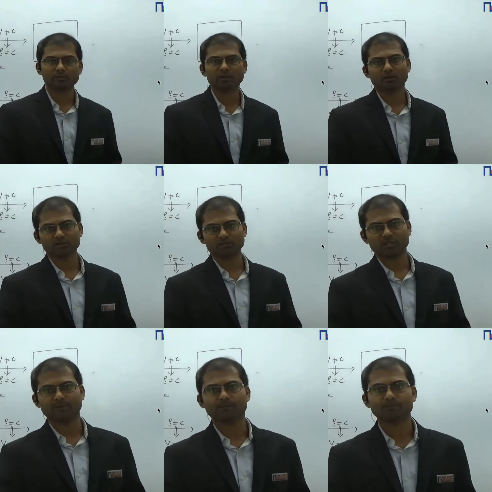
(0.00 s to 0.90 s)
to remain
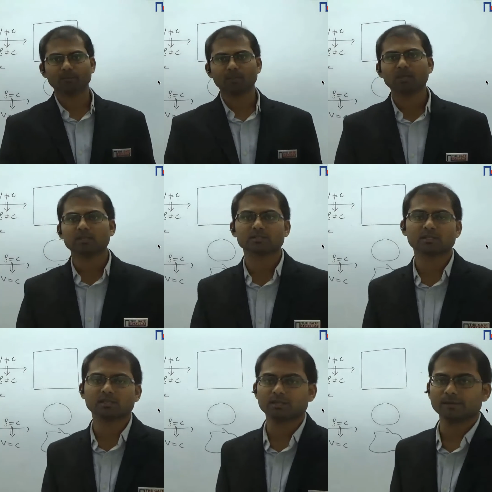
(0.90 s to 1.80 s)
constant. That's
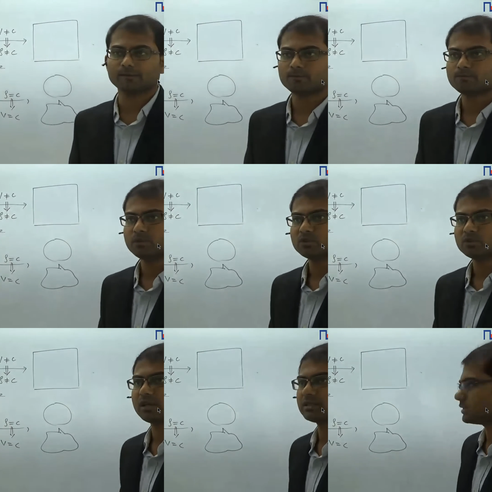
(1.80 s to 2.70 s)
the thing here. So I